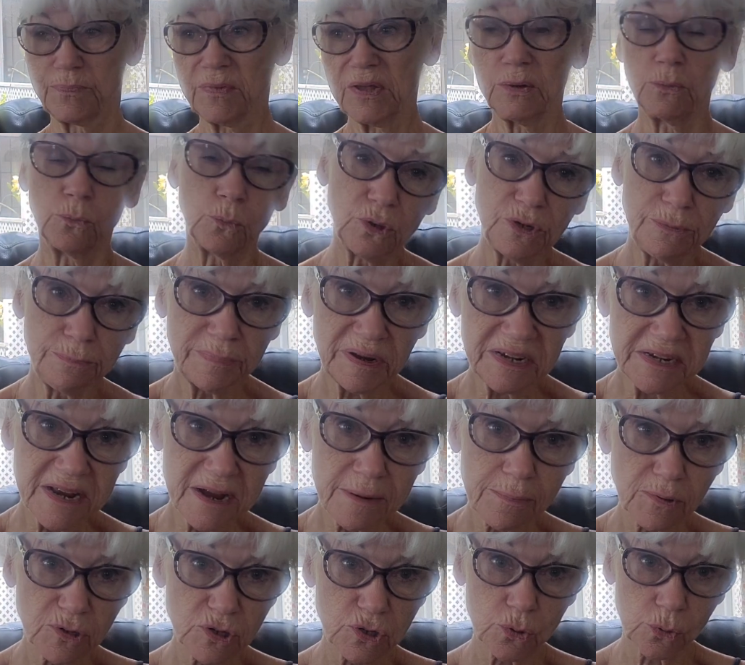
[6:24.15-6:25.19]
It wouldn't be
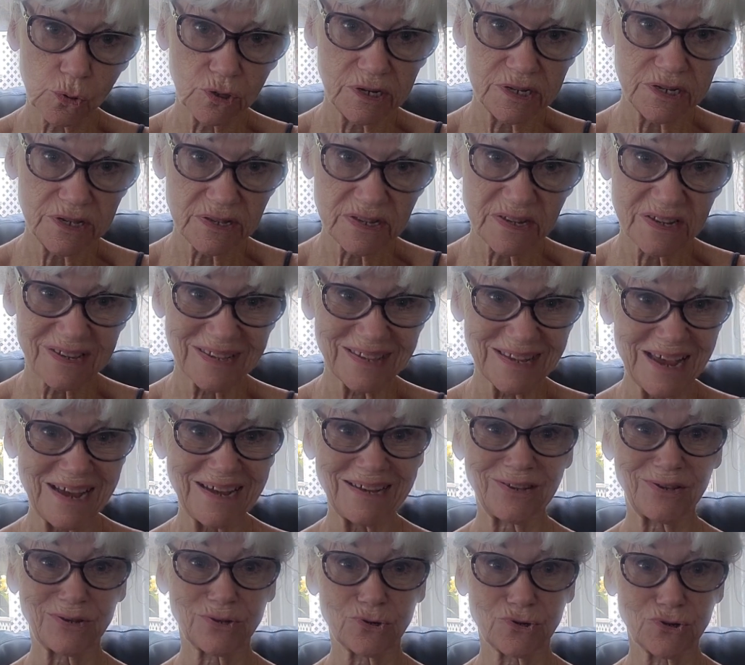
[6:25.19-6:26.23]
Debra Joy's
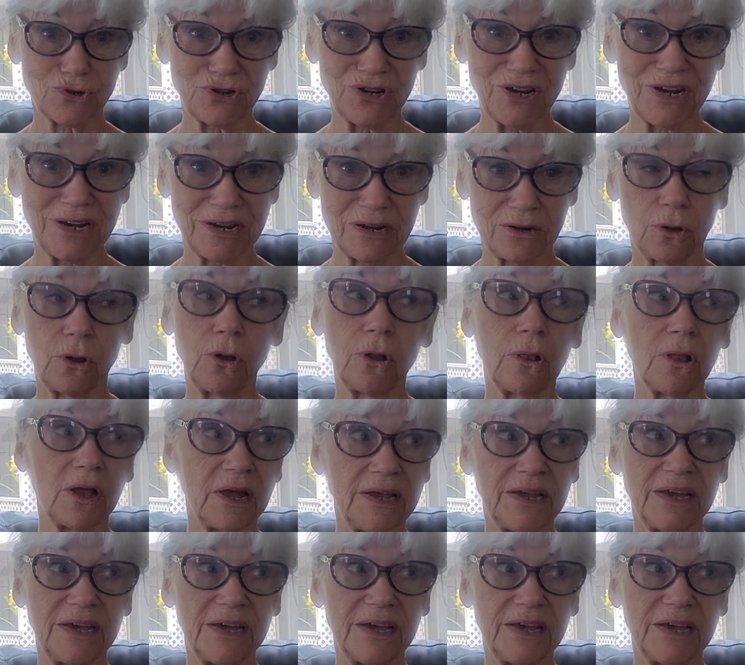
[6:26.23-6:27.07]
disaster channel